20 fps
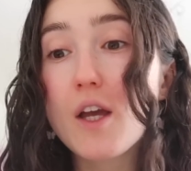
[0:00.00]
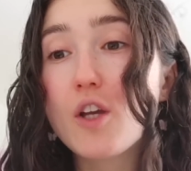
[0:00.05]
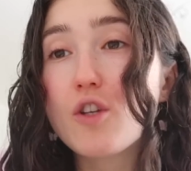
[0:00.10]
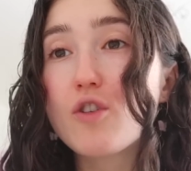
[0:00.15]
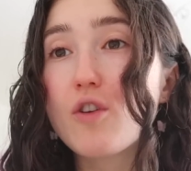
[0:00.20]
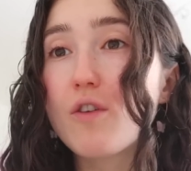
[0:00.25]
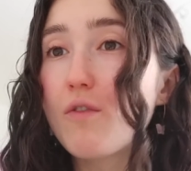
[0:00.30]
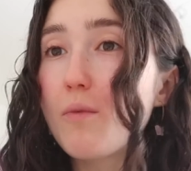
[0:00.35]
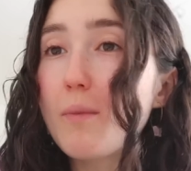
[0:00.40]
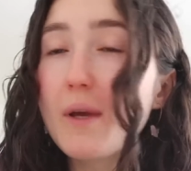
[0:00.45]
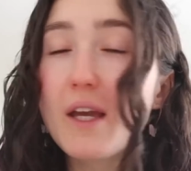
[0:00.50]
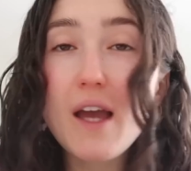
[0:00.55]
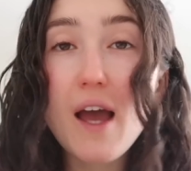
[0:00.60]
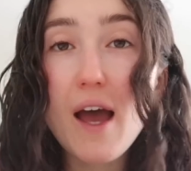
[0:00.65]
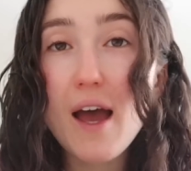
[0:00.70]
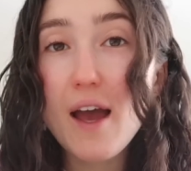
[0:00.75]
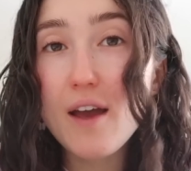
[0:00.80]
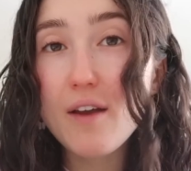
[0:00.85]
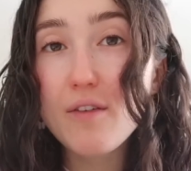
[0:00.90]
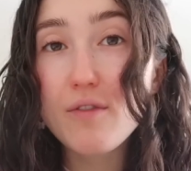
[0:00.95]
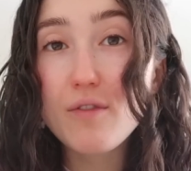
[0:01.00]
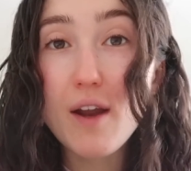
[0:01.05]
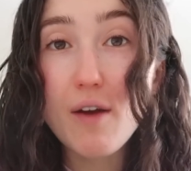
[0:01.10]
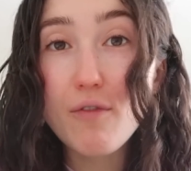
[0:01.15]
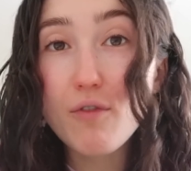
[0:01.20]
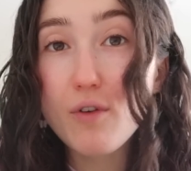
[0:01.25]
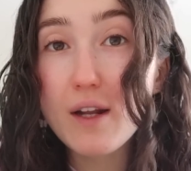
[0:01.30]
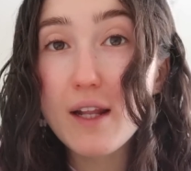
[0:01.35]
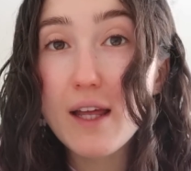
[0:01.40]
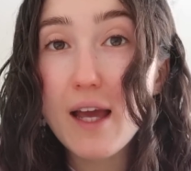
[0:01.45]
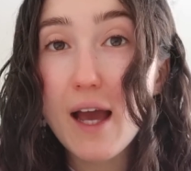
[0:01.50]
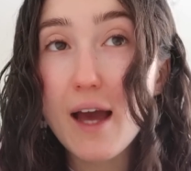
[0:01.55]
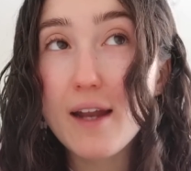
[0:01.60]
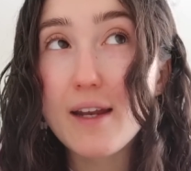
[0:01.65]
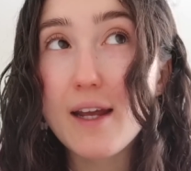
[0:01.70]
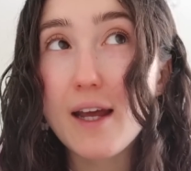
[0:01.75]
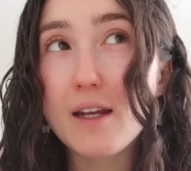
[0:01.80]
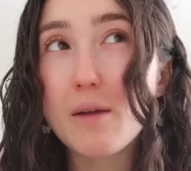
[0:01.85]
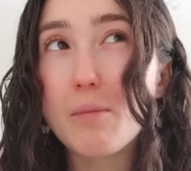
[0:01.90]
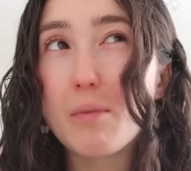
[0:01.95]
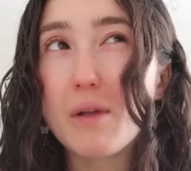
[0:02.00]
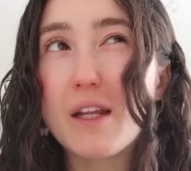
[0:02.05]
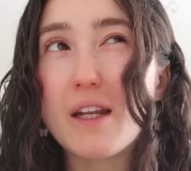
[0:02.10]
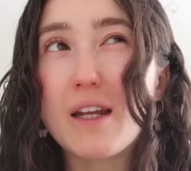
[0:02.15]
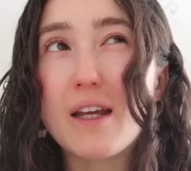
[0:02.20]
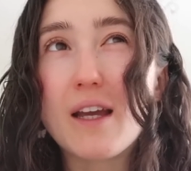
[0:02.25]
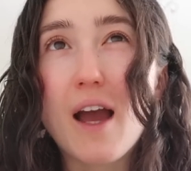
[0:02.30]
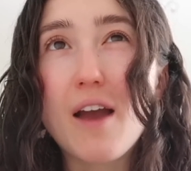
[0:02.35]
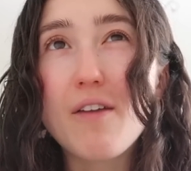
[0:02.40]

So for me, I've never really had any bleeding.